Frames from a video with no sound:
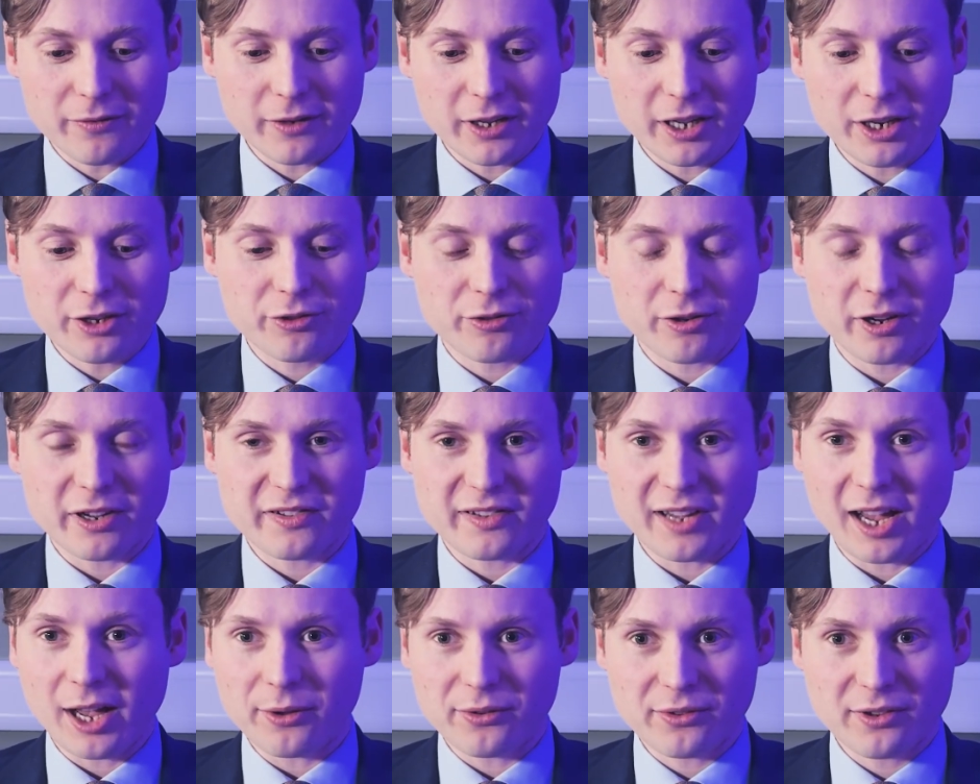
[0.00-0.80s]
interests
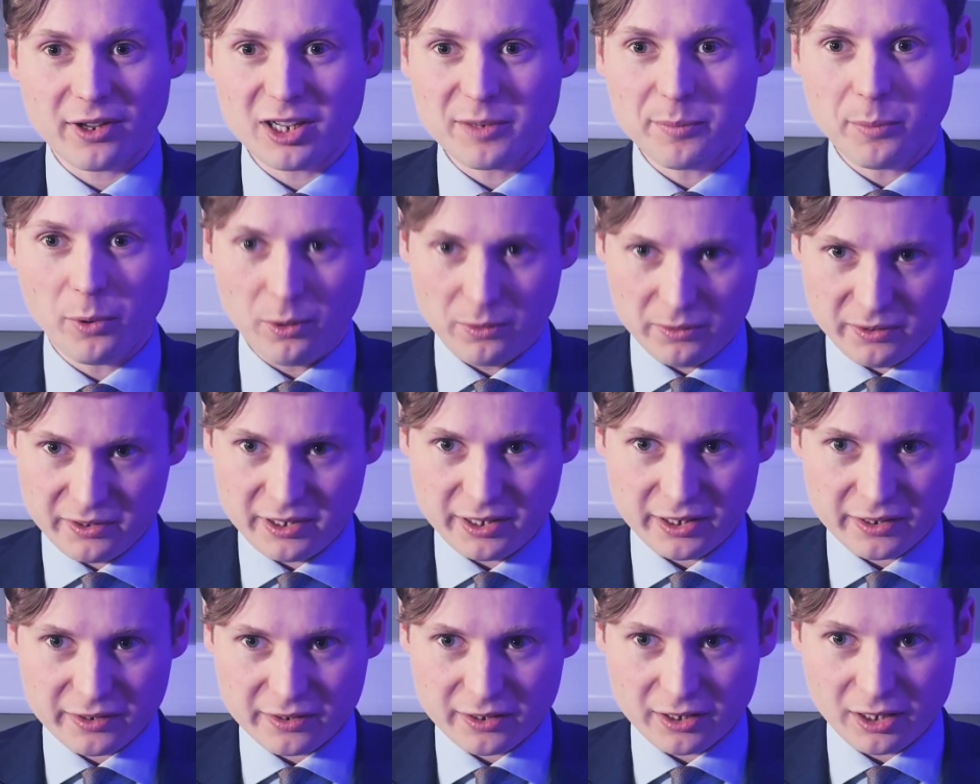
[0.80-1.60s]
outside
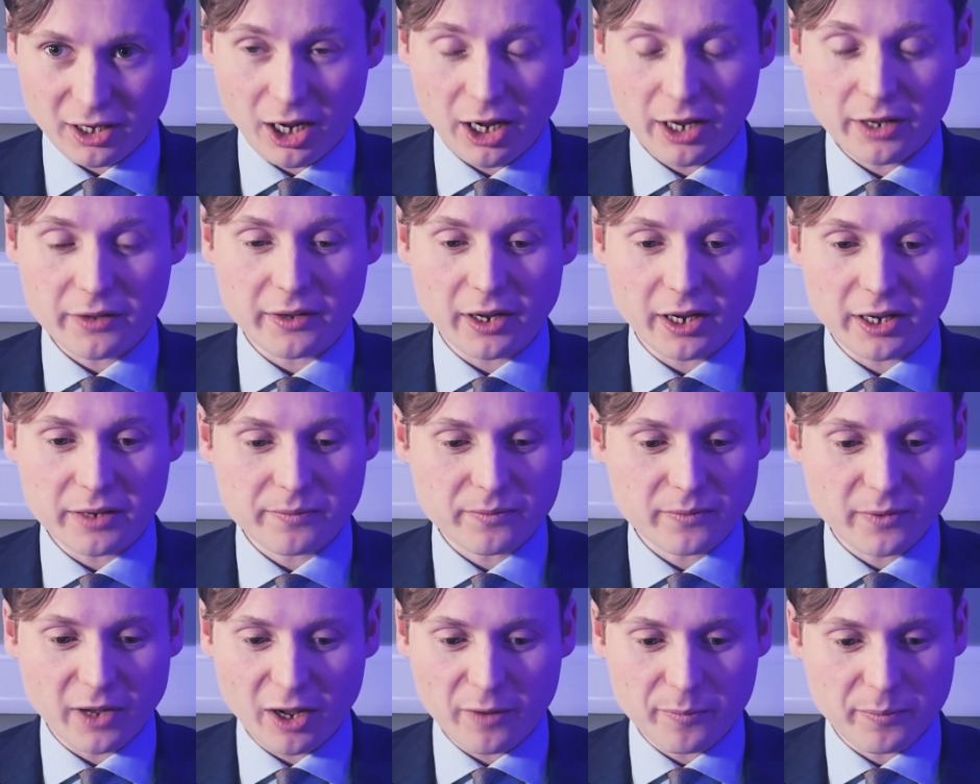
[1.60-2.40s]
politics.
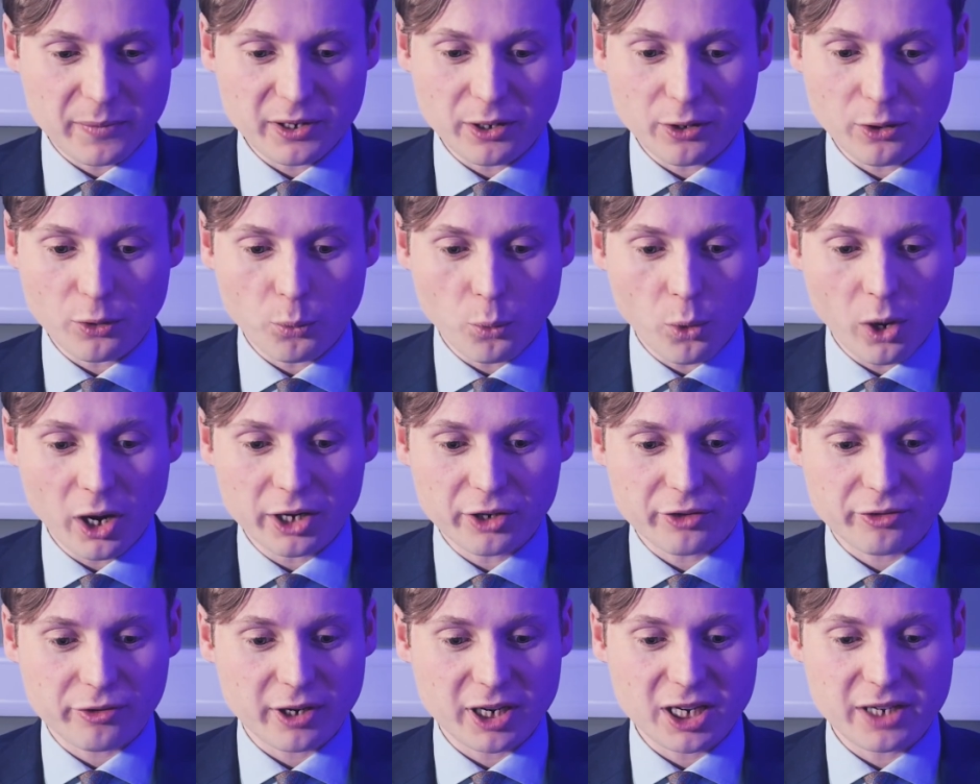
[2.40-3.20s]
I've been in the wine
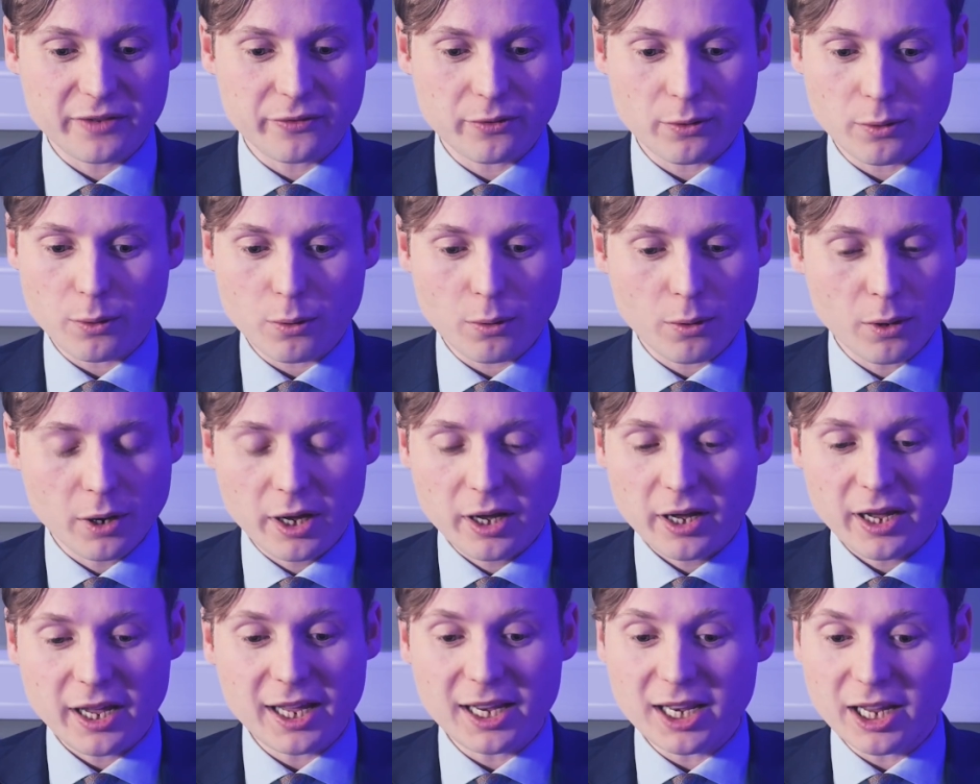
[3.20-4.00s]
trade for
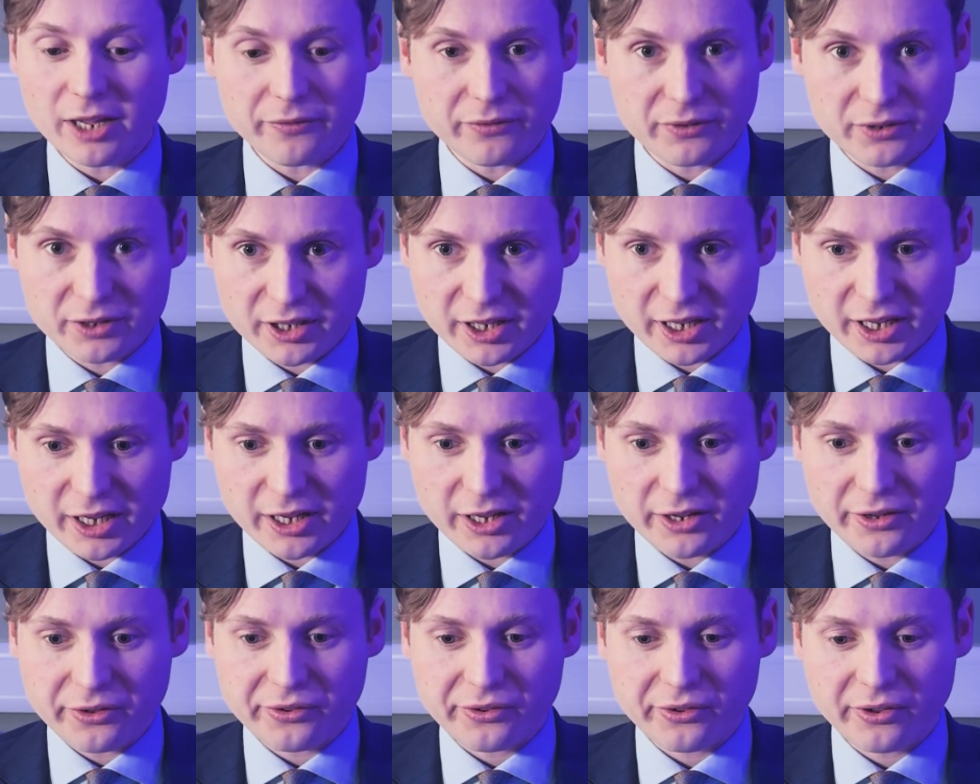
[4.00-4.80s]
11
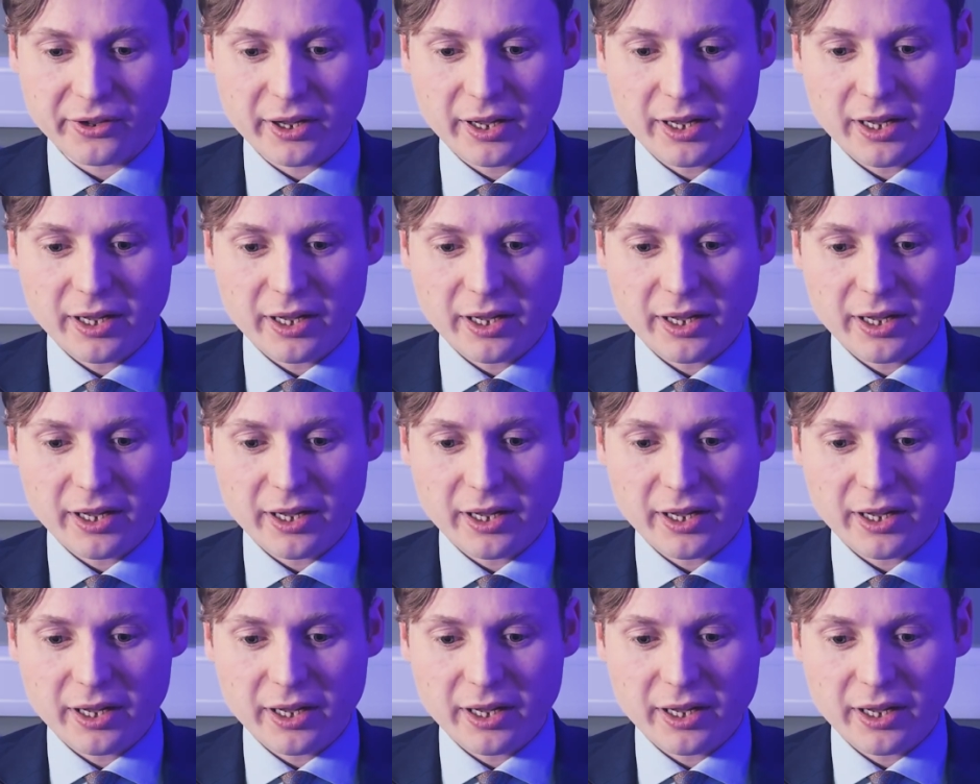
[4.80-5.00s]
years.